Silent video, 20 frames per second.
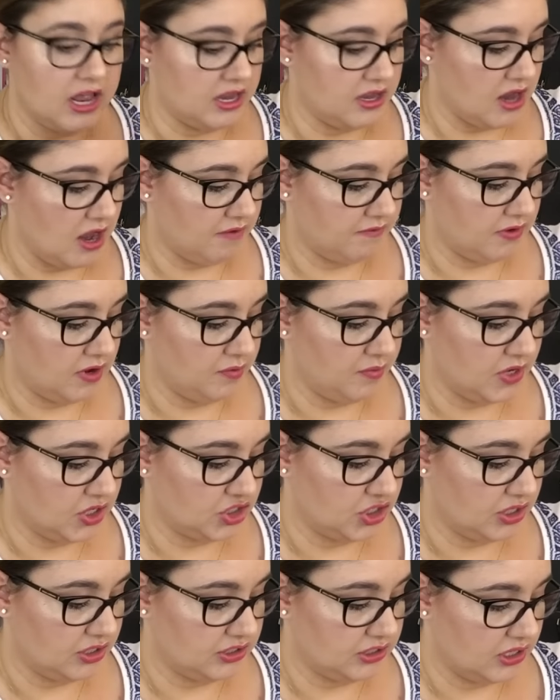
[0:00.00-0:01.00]
and not very
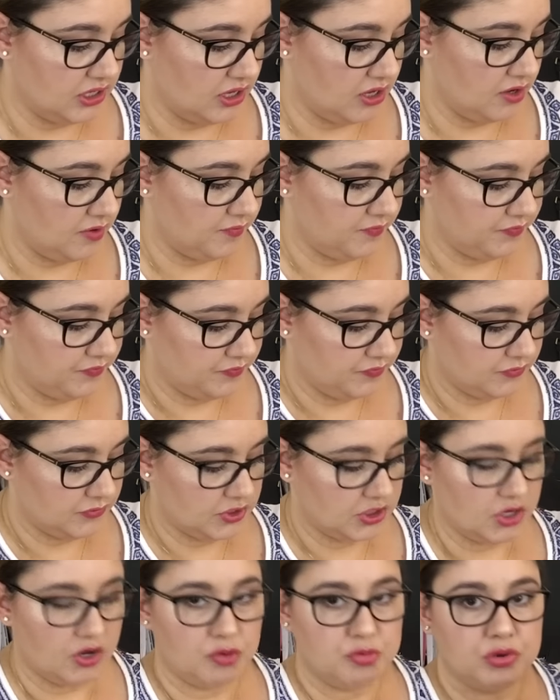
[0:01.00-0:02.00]
much else in here.
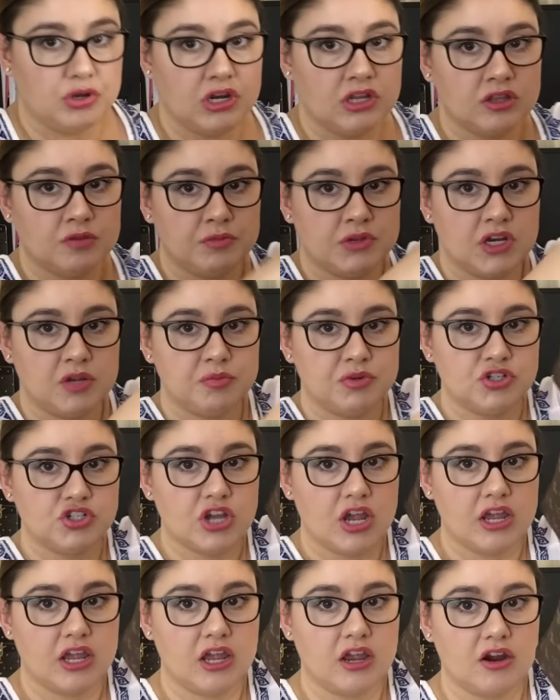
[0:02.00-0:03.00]
So I'm putting the mini
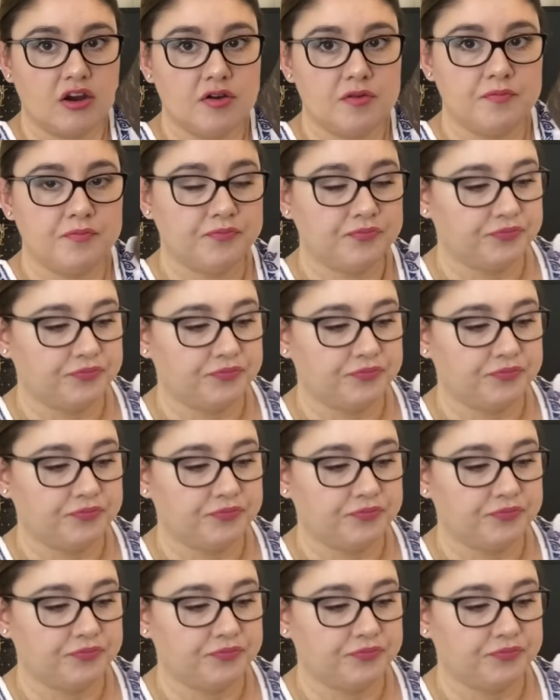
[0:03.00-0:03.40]
pochette here.